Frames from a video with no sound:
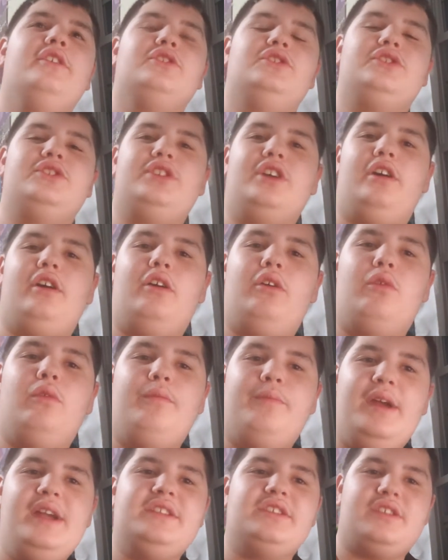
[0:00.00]

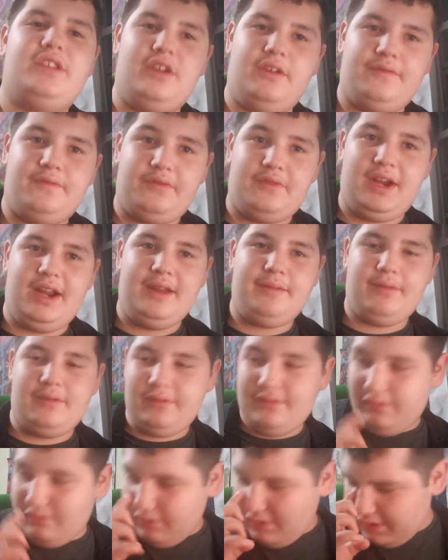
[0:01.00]
So basically, your frame.
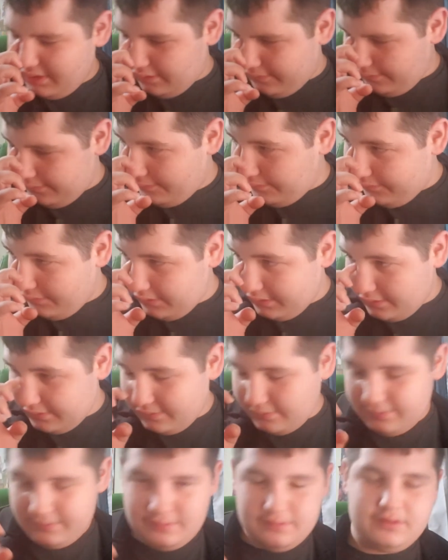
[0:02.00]
What the?
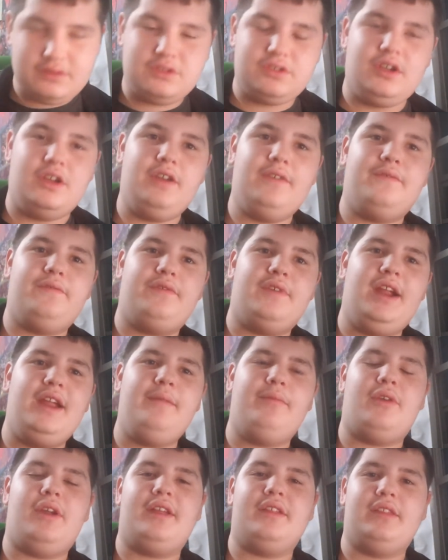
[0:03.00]
so your
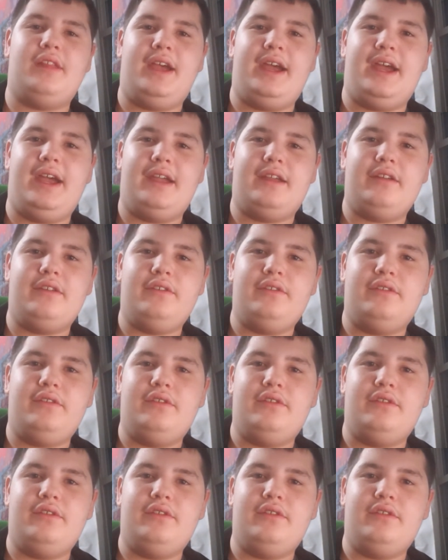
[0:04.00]
frame rate lag.